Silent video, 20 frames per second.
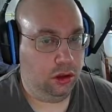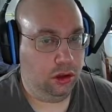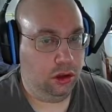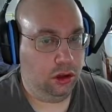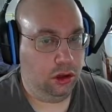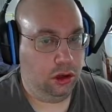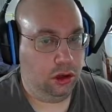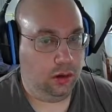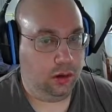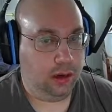
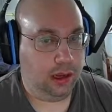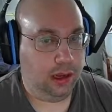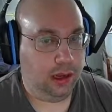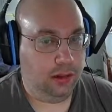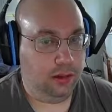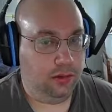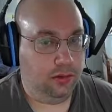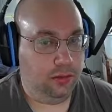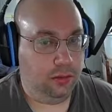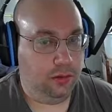Okay,
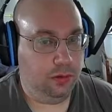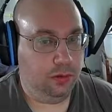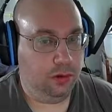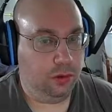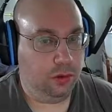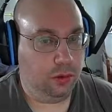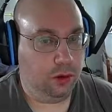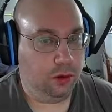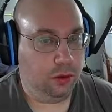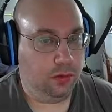let's move the
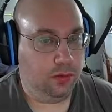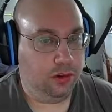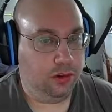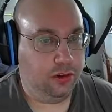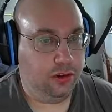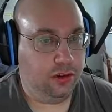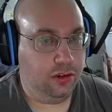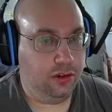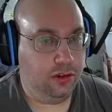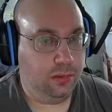door over
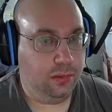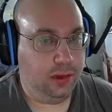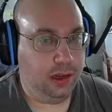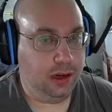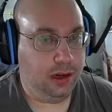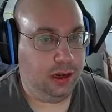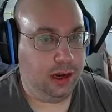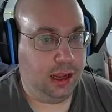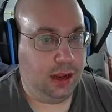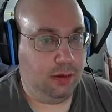just a bit
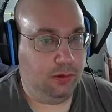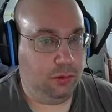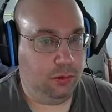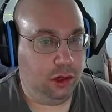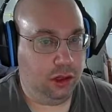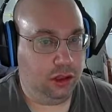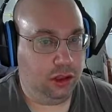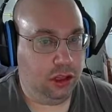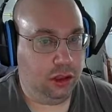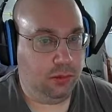and have one
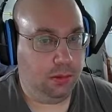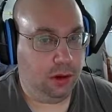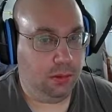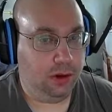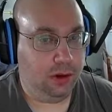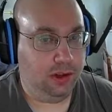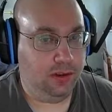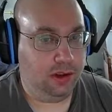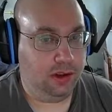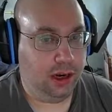club on
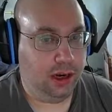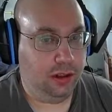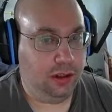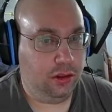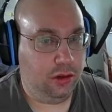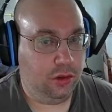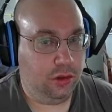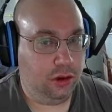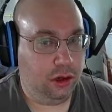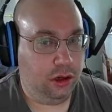one side of the
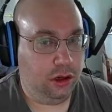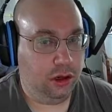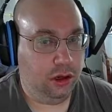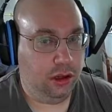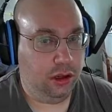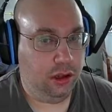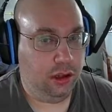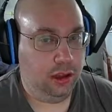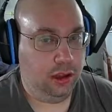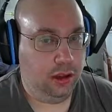door.
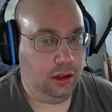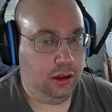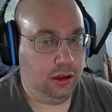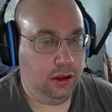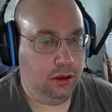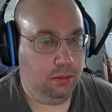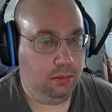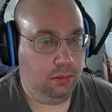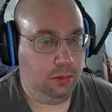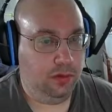
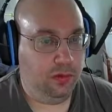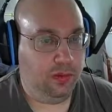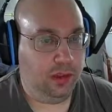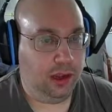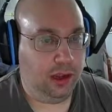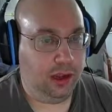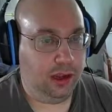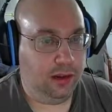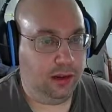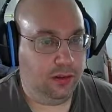Move
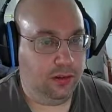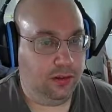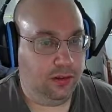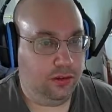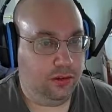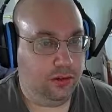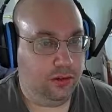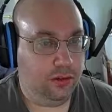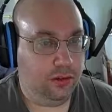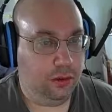that
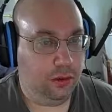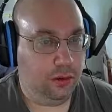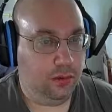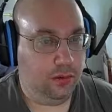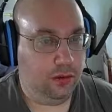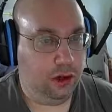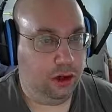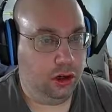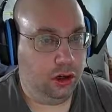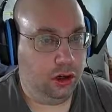
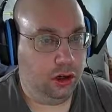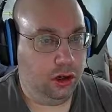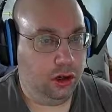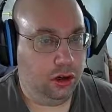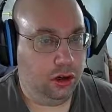over.